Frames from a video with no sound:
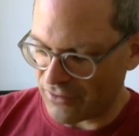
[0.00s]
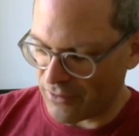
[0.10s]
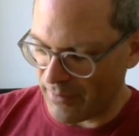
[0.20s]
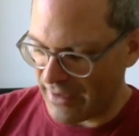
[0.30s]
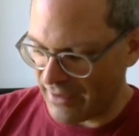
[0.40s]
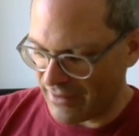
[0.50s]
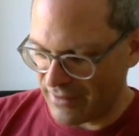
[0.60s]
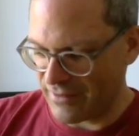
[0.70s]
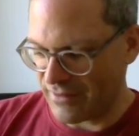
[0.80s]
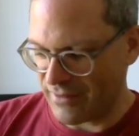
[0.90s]
domain,
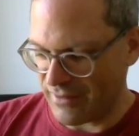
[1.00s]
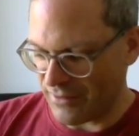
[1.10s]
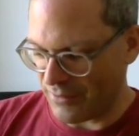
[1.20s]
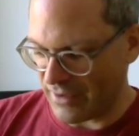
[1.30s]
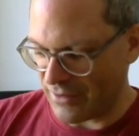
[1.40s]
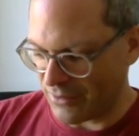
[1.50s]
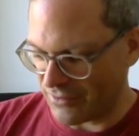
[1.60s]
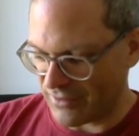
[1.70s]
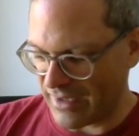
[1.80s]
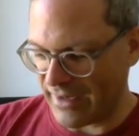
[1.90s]
it
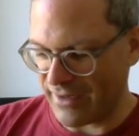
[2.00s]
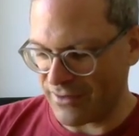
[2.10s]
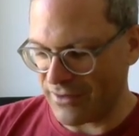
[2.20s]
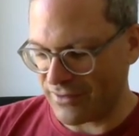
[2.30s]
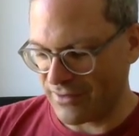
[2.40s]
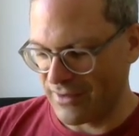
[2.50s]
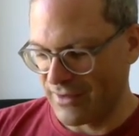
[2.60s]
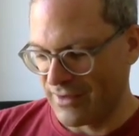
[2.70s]
looks like this.